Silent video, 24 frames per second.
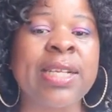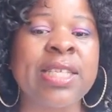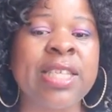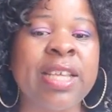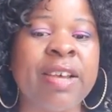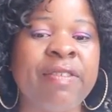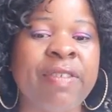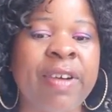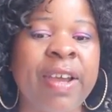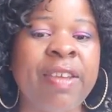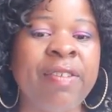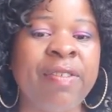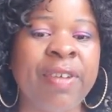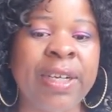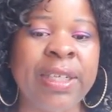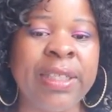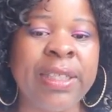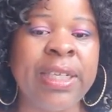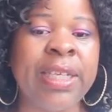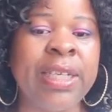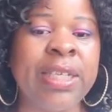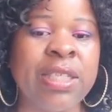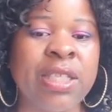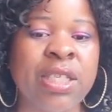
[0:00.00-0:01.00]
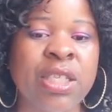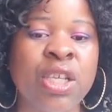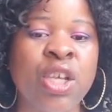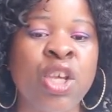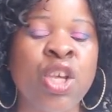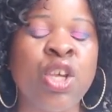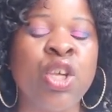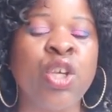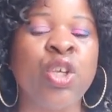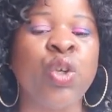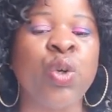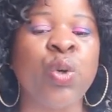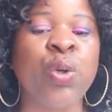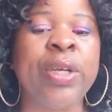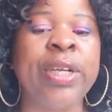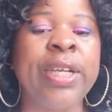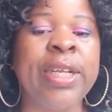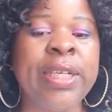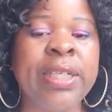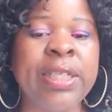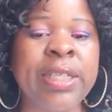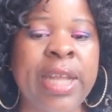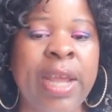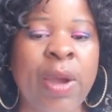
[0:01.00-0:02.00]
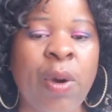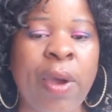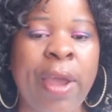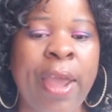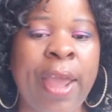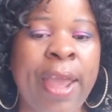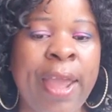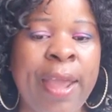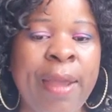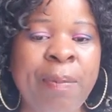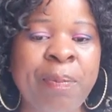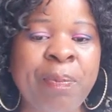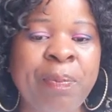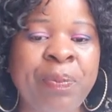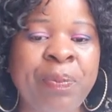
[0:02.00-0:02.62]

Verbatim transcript: survival needs, you need the air,